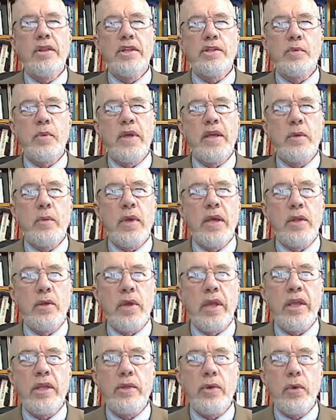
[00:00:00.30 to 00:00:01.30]
This week we're
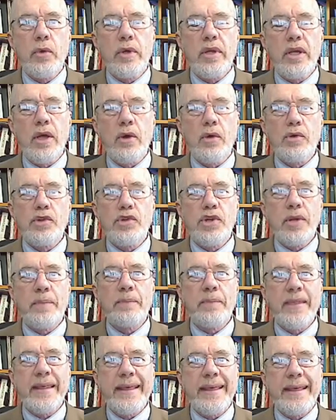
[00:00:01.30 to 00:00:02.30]
looking at
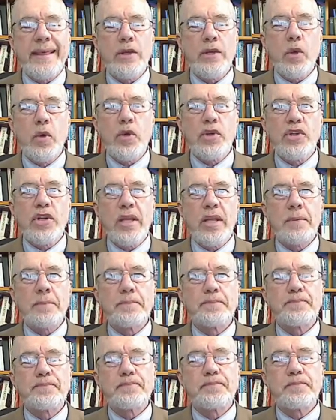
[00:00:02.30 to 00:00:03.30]
horticulture and orcharding.